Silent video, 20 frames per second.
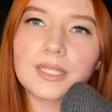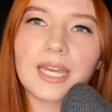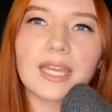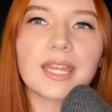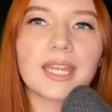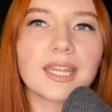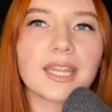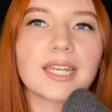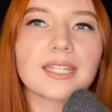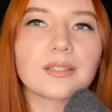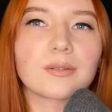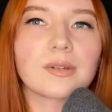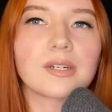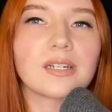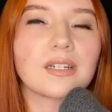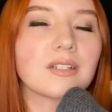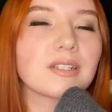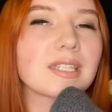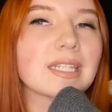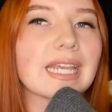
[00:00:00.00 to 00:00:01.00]
I think that's what it
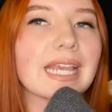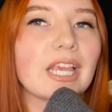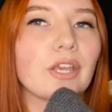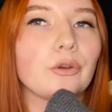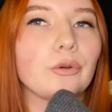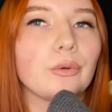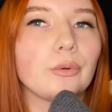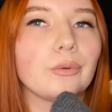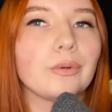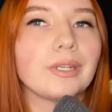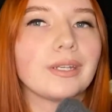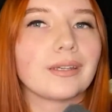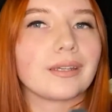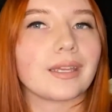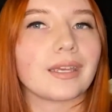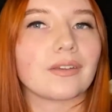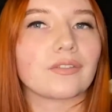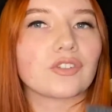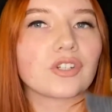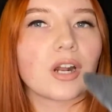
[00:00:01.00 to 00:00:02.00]
is. Coon
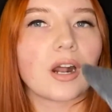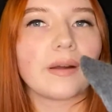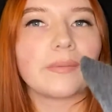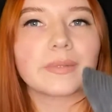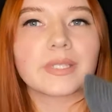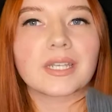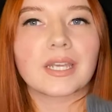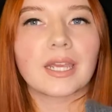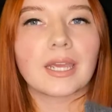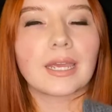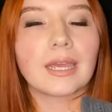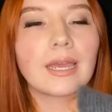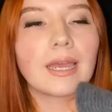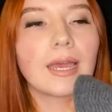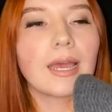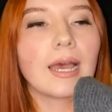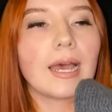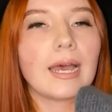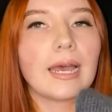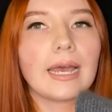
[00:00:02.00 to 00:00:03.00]
gift shops.
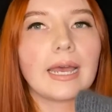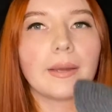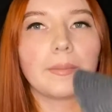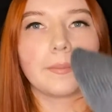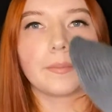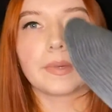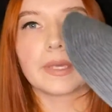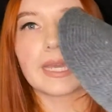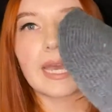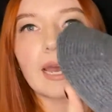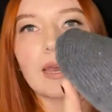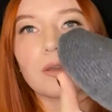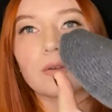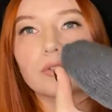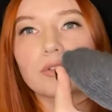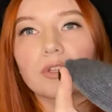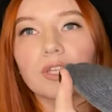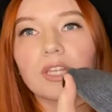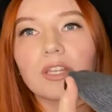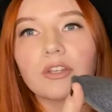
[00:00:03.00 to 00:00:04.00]
But yeah, it was
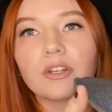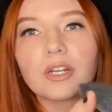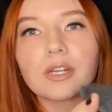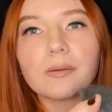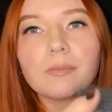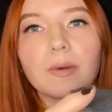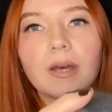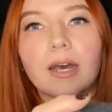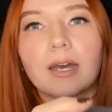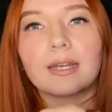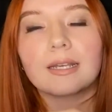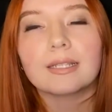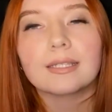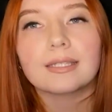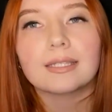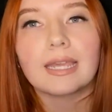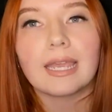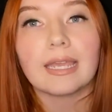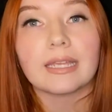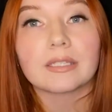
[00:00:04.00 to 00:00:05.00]
only $30.
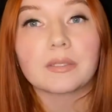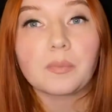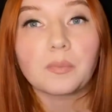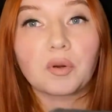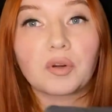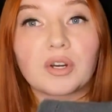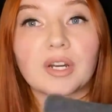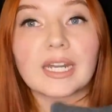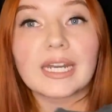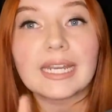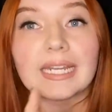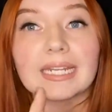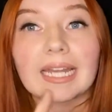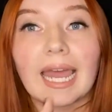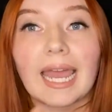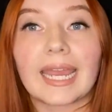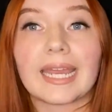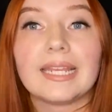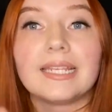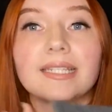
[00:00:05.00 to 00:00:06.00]
It's pretty
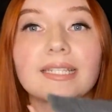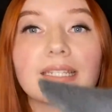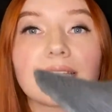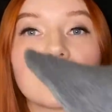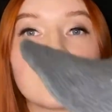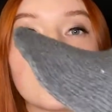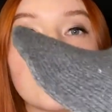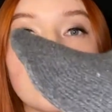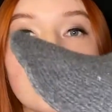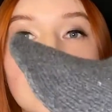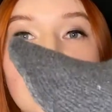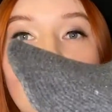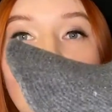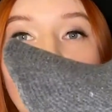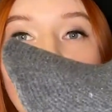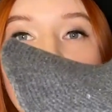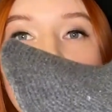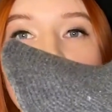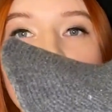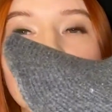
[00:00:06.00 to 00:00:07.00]
nice, to be
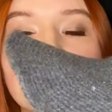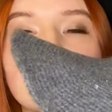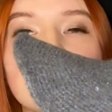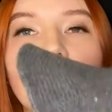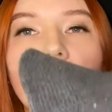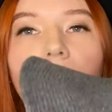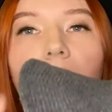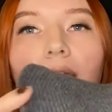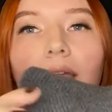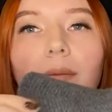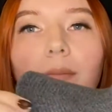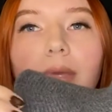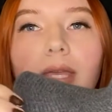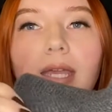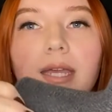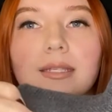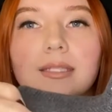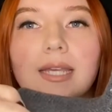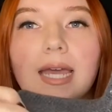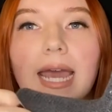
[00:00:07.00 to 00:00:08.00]
honest,
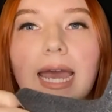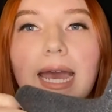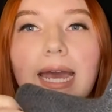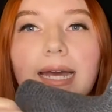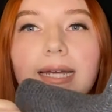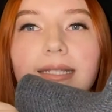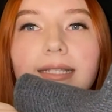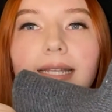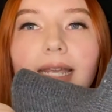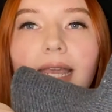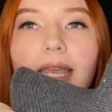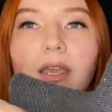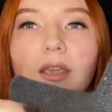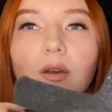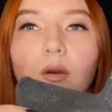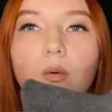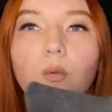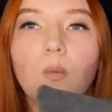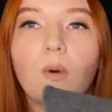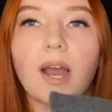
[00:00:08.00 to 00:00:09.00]
because it has a
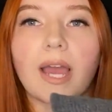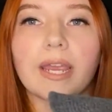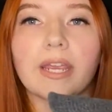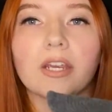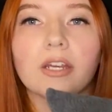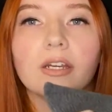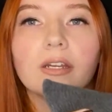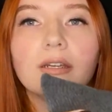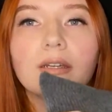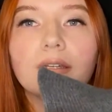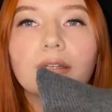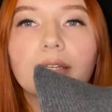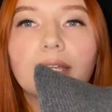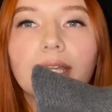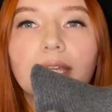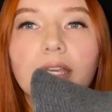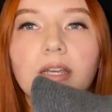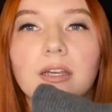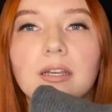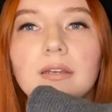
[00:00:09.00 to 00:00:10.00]
wire
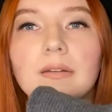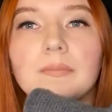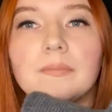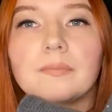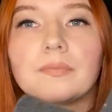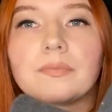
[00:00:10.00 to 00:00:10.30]
here.